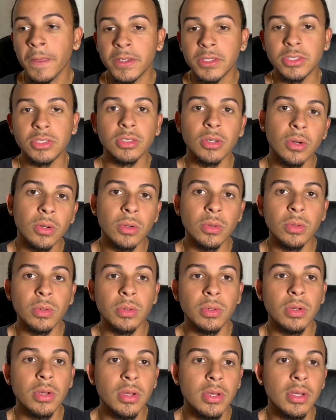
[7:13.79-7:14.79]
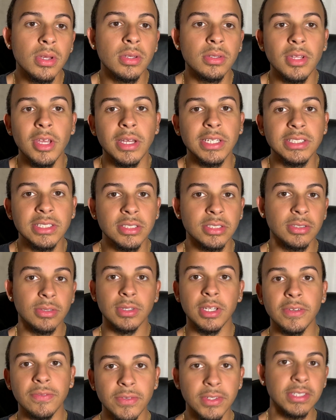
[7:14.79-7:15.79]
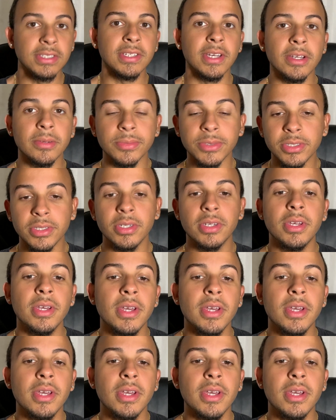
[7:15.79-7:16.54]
So, yeah, I said so like 50 times.